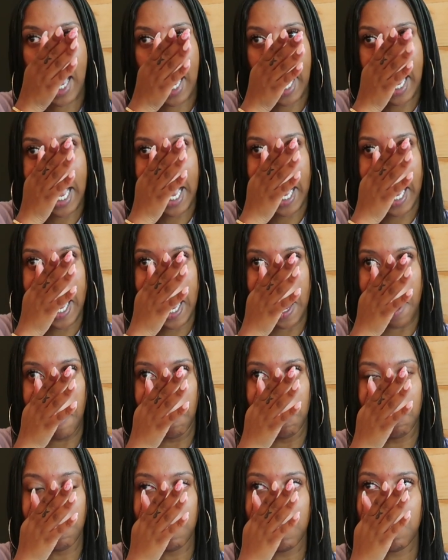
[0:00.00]
and,
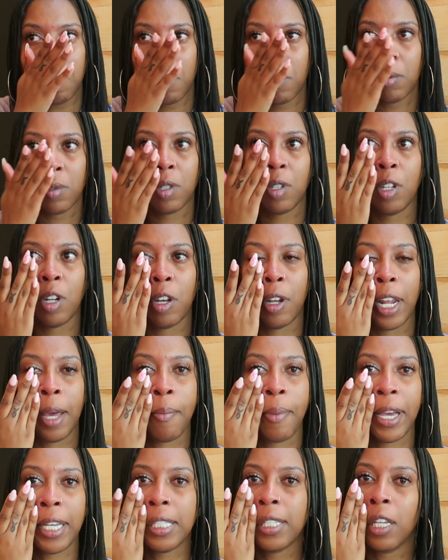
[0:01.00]
you know, they
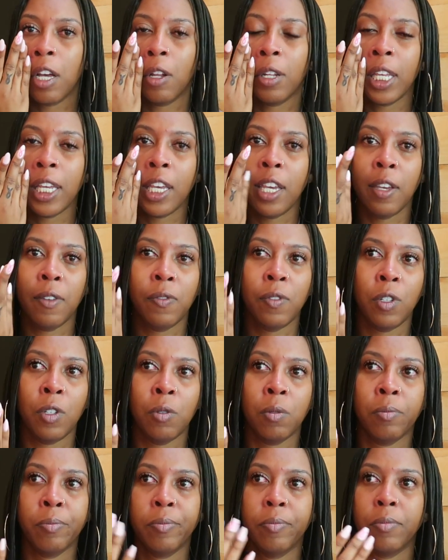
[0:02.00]
basically only give
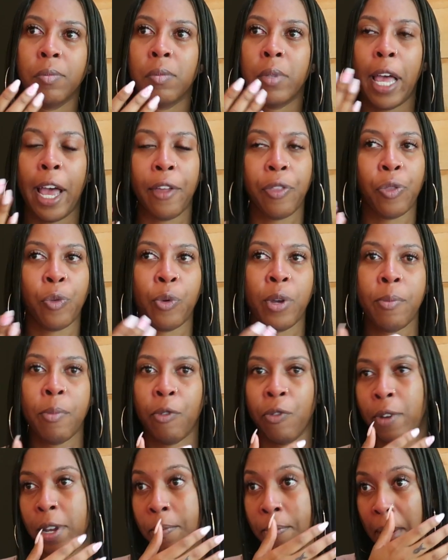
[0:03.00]
you like 3
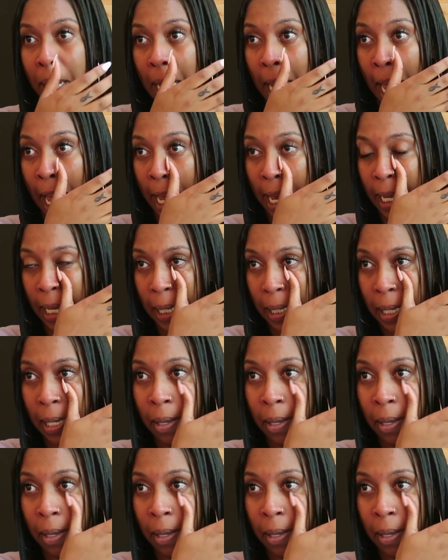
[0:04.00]
bereavement days.